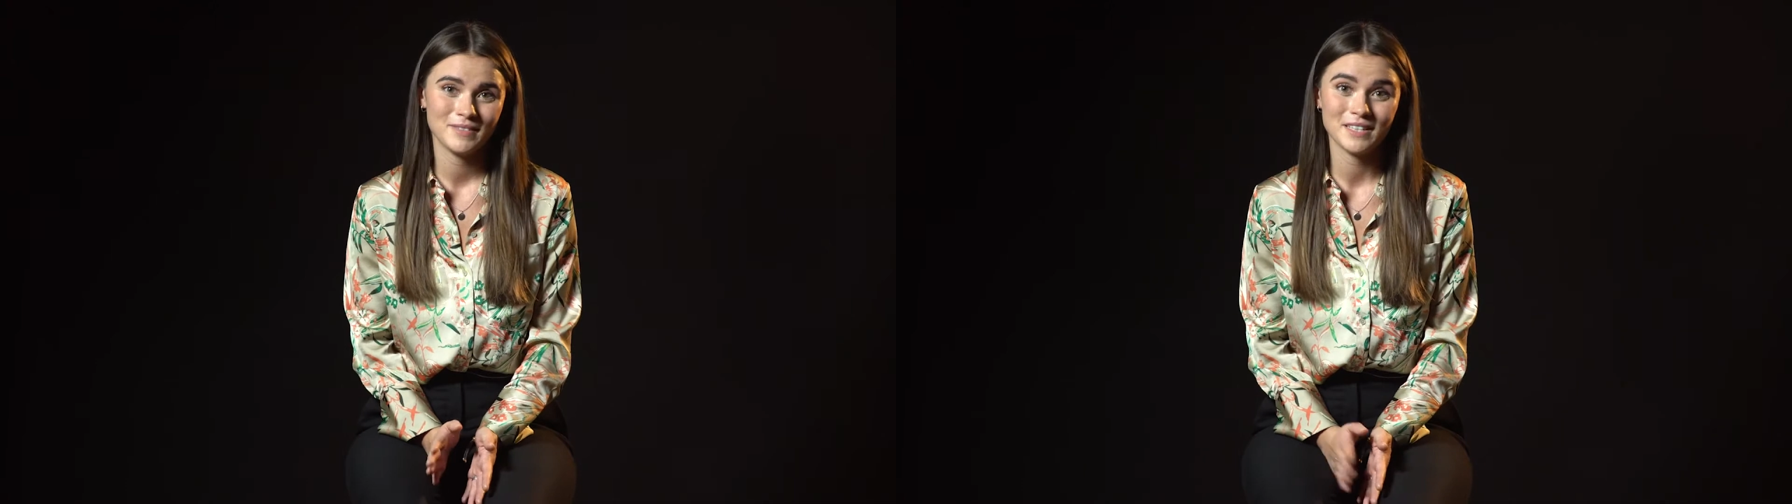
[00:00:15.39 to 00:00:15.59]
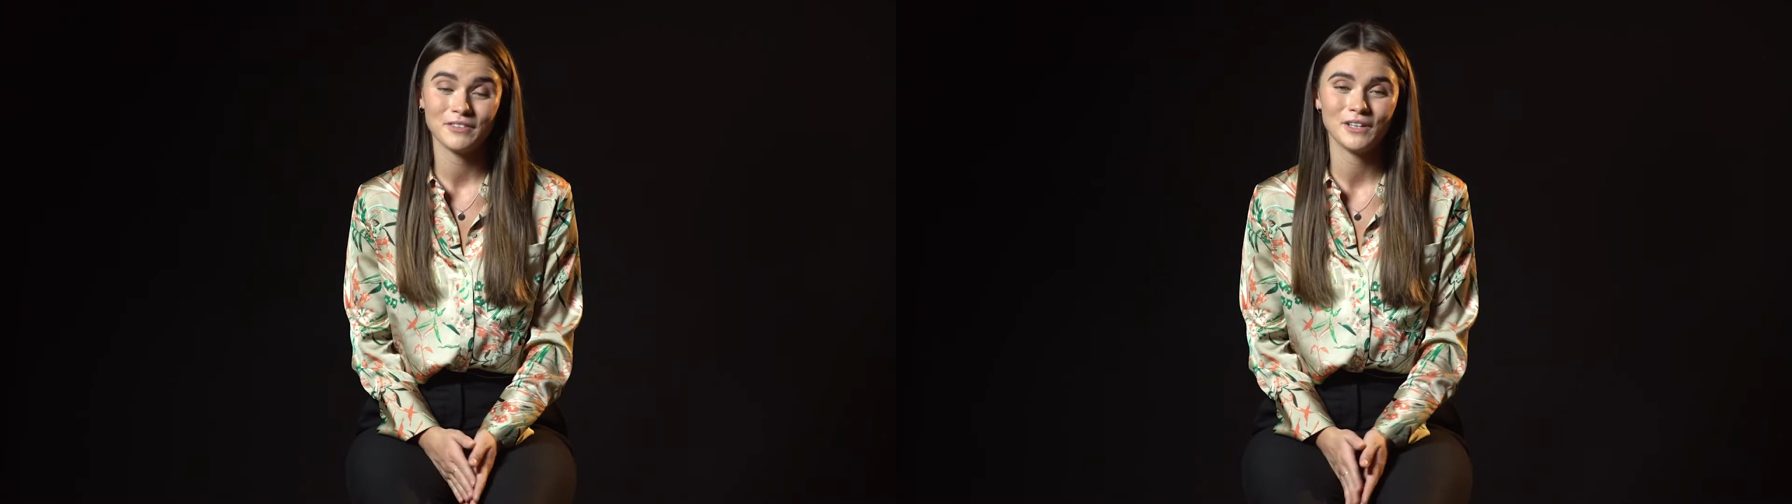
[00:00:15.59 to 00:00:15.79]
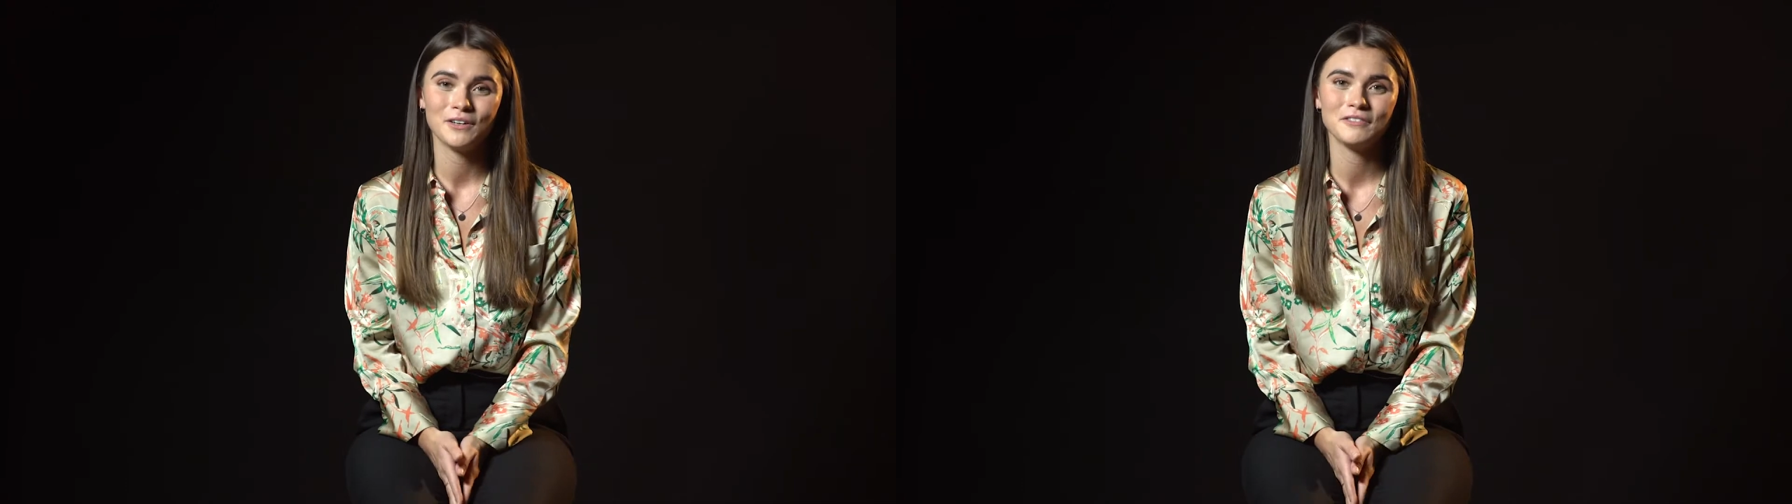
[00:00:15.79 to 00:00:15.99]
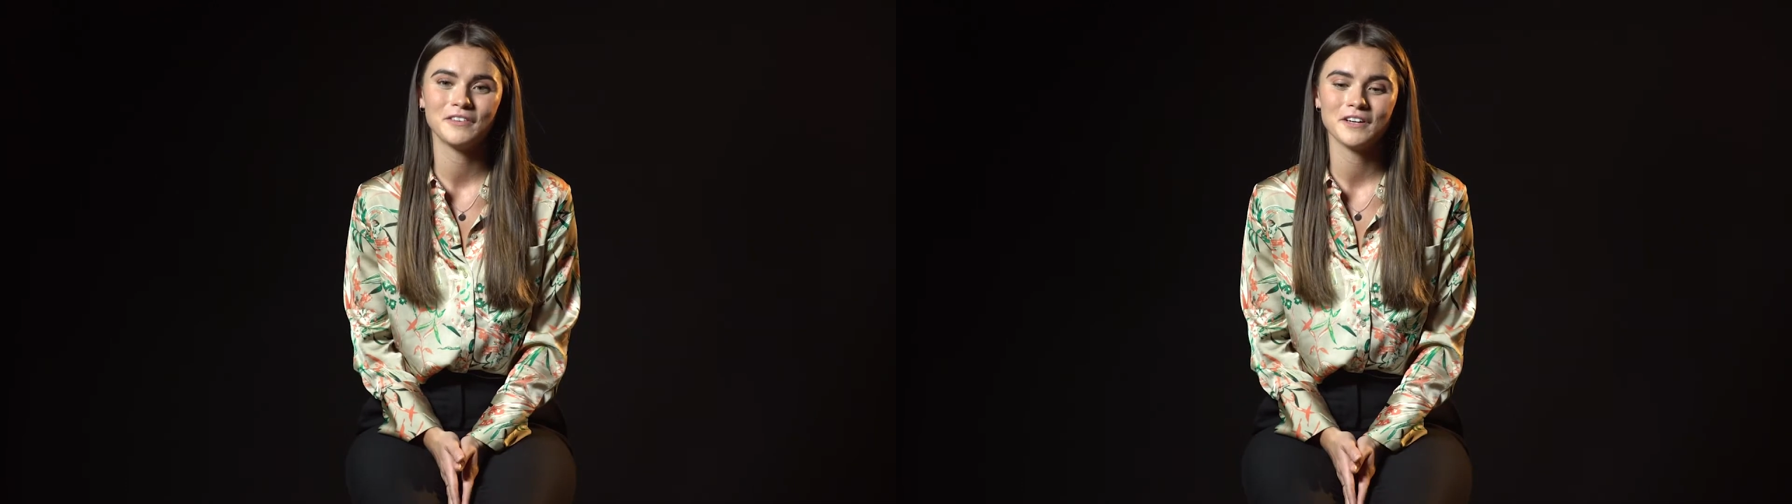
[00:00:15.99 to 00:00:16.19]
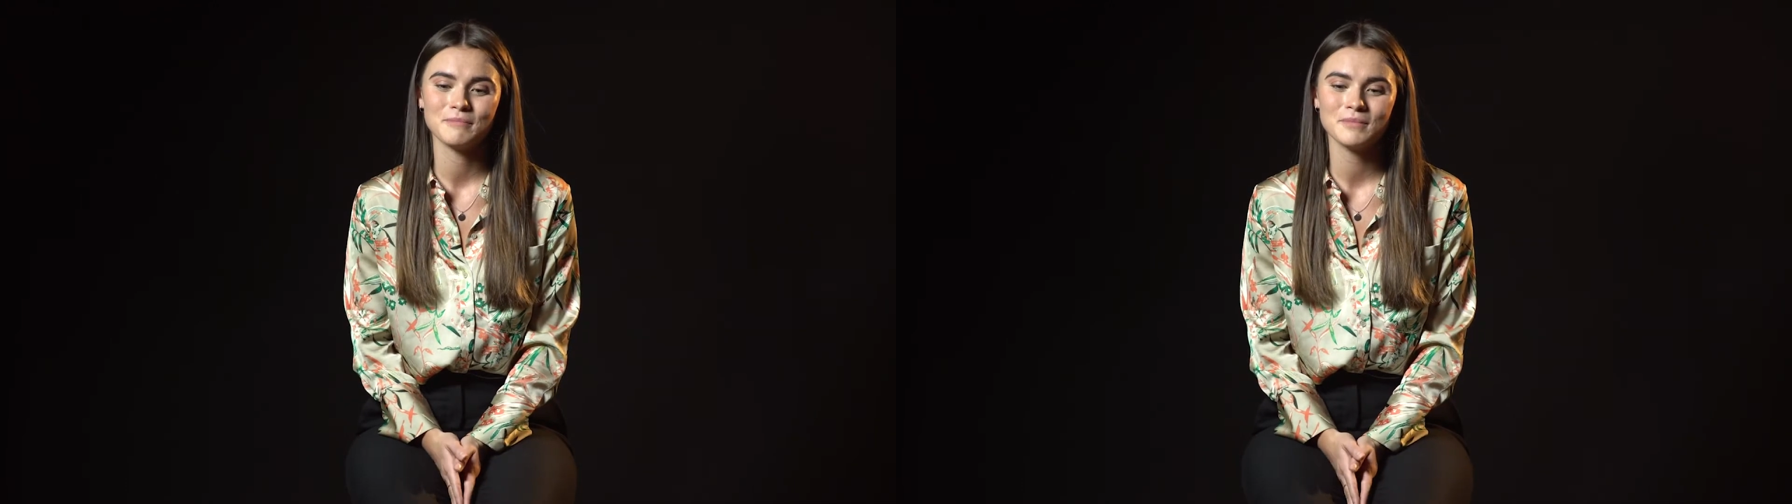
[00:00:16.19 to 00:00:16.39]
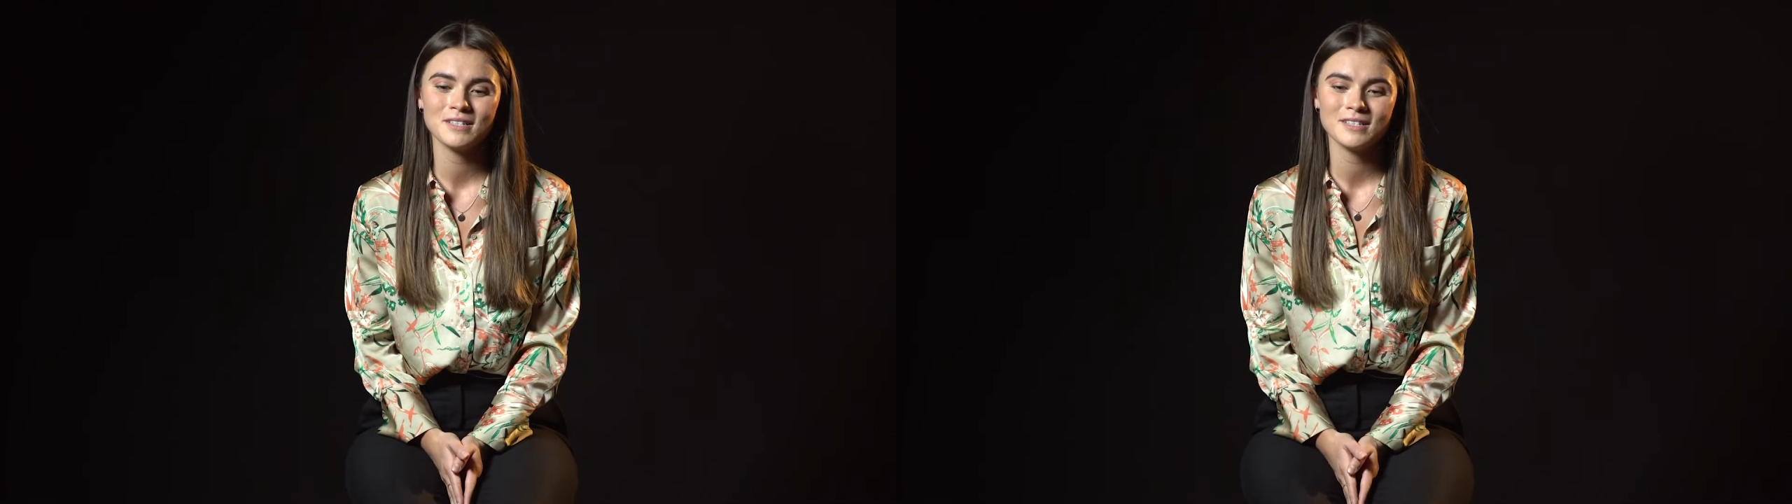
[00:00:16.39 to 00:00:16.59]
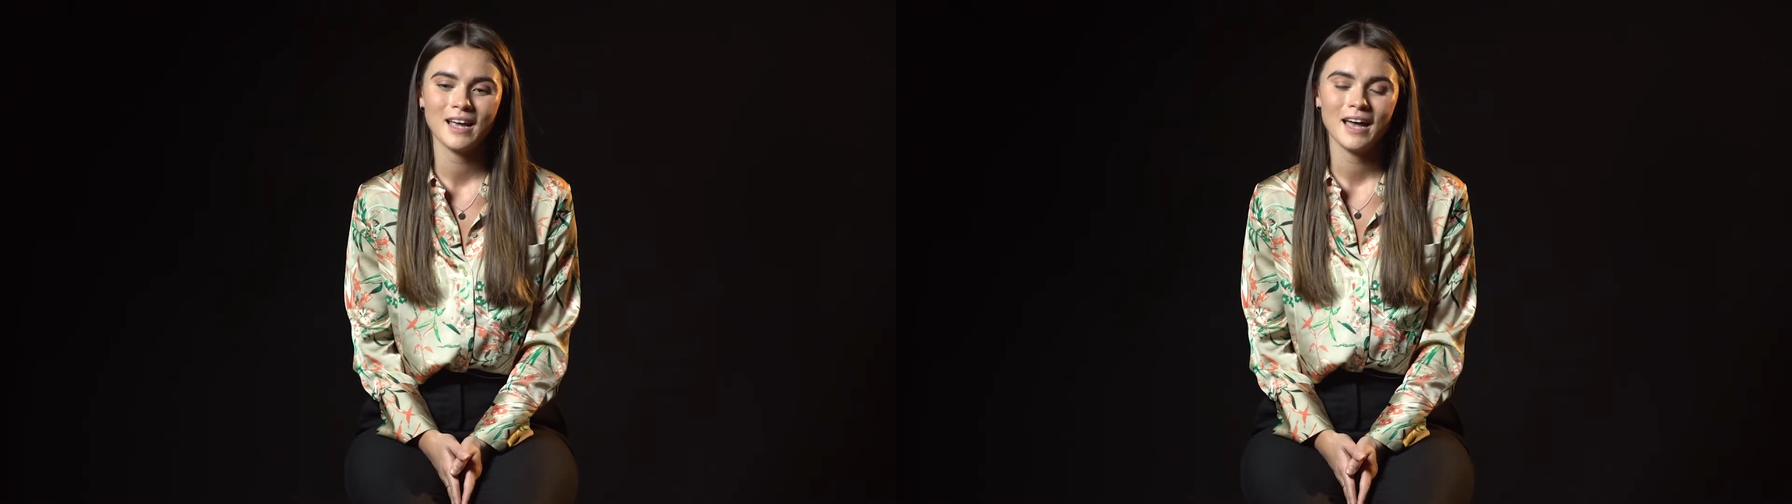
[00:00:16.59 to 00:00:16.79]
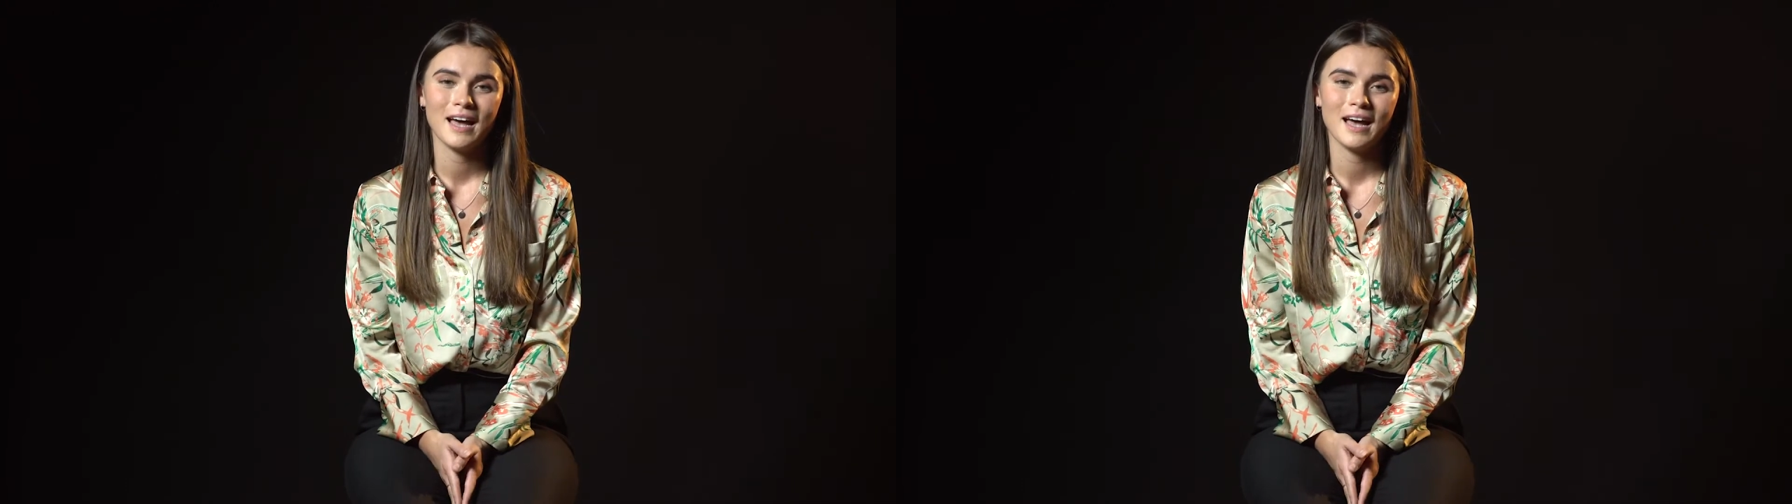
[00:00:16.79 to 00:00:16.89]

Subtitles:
different law firms.